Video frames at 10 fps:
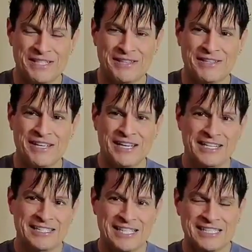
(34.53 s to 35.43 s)
And
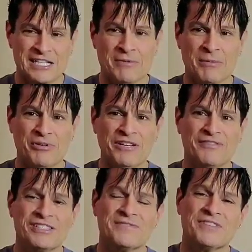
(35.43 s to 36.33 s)
as I said in my
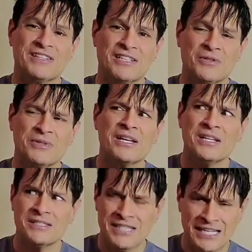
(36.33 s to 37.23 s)
previous video,
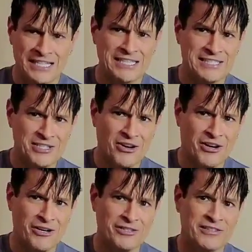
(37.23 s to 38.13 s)
dating is
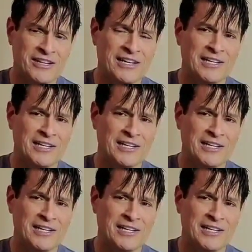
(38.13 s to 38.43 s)
hard.